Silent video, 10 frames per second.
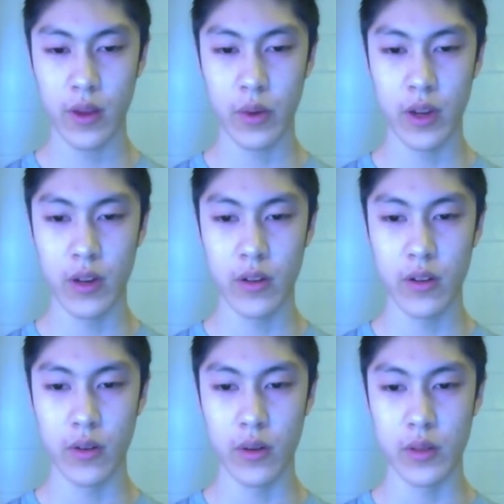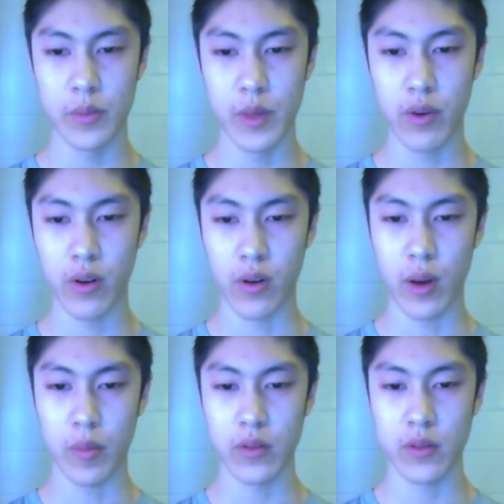The fifth thing we need to do
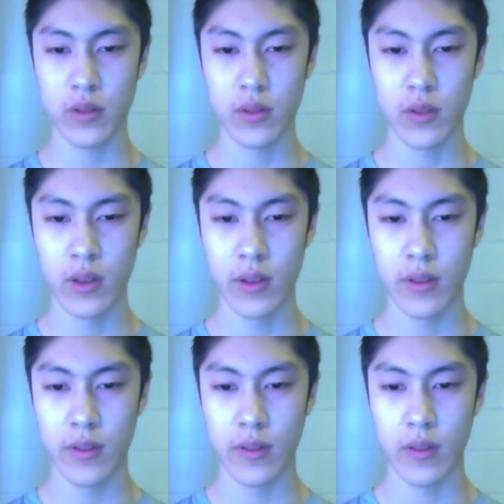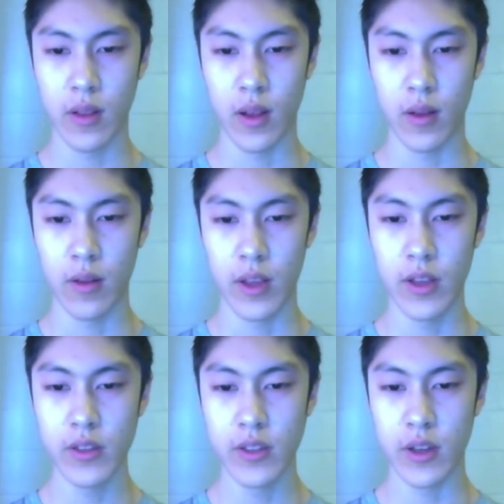is be programmers.
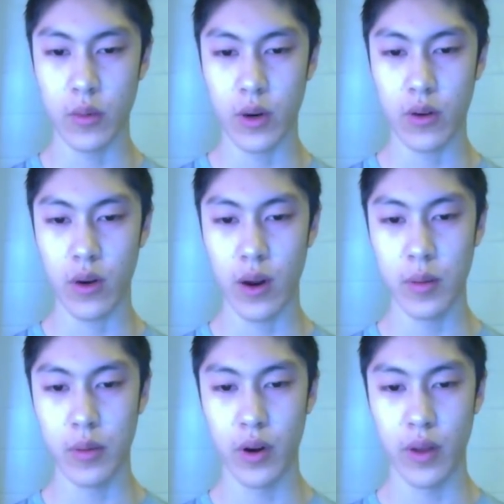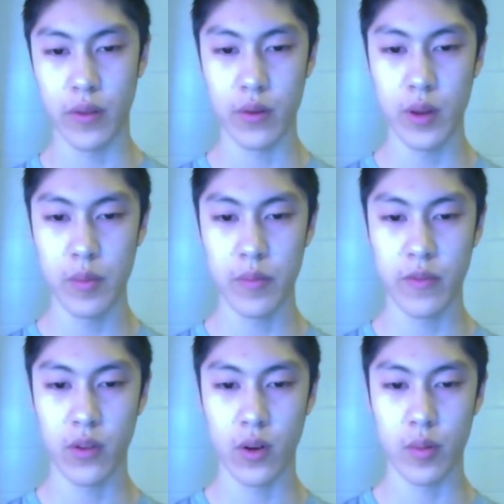Each year, we're required to
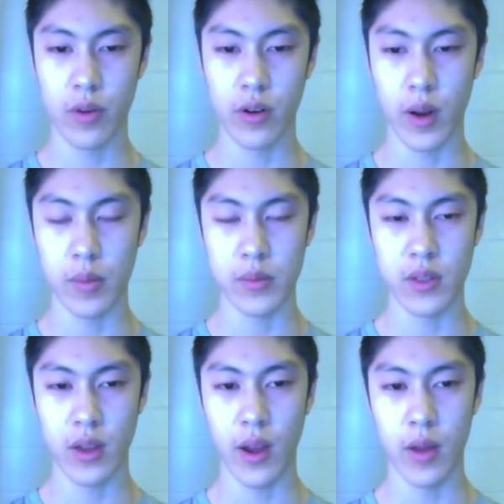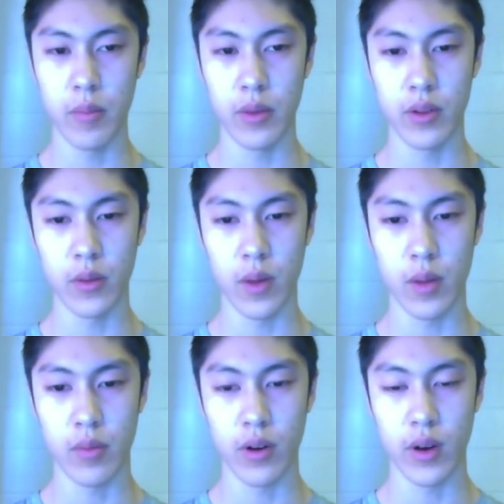put on 3 floor programs and
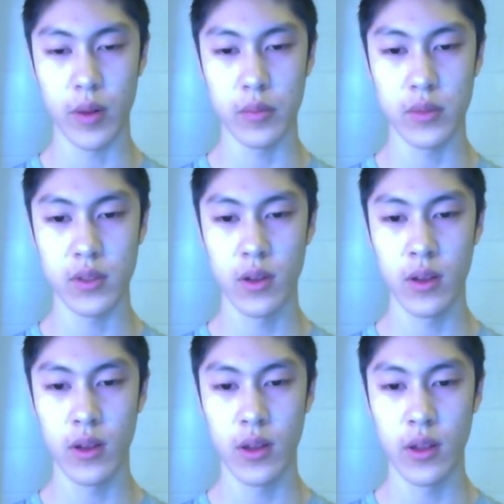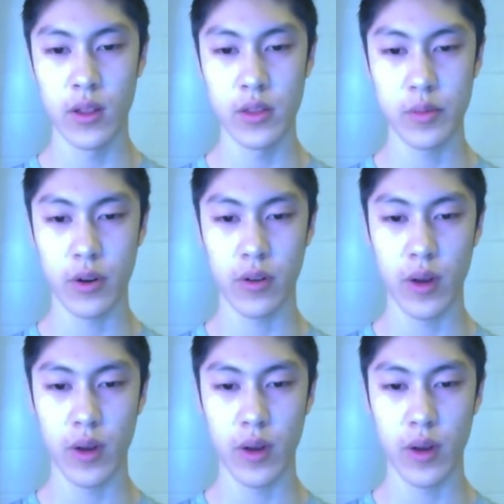9 building-wide programs.